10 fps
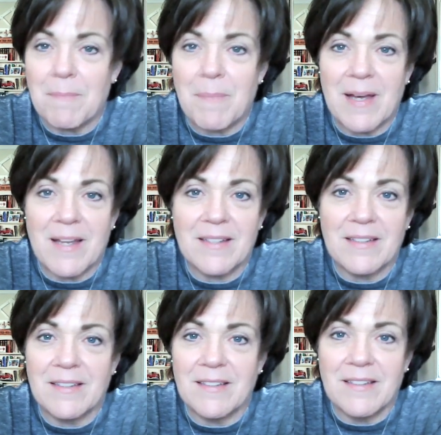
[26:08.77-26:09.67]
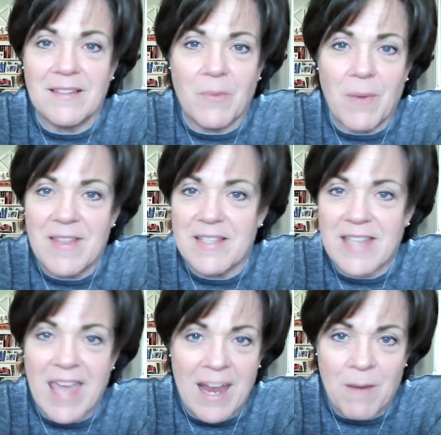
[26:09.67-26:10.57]
But the way this
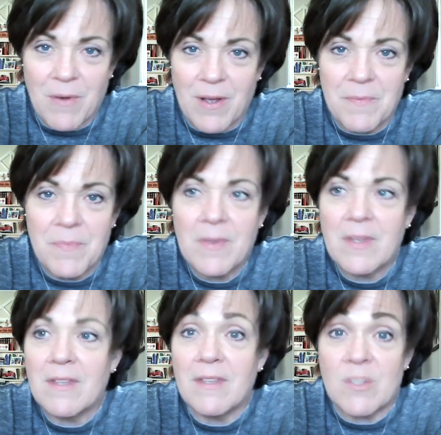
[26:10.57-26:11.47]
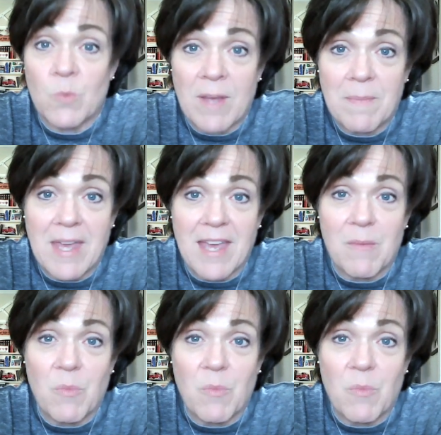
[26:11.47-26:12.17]
webcam